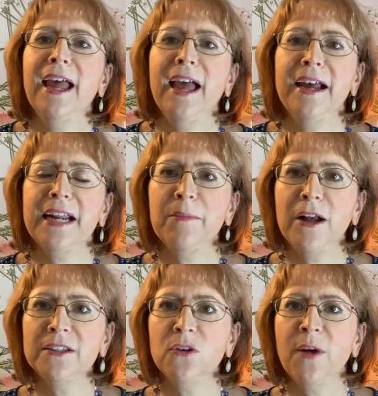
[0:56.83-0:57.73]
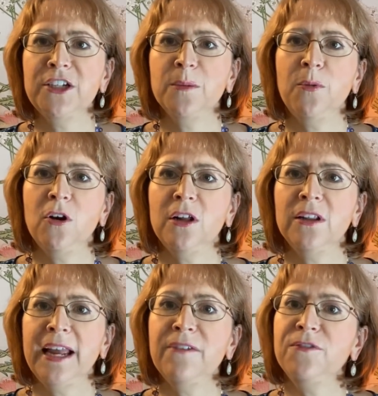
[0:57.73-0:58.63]
And I'm also going to
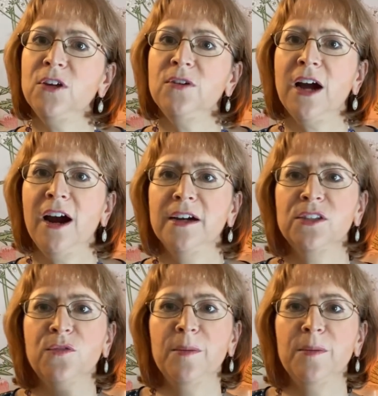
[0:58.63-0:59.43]
pull a few cards for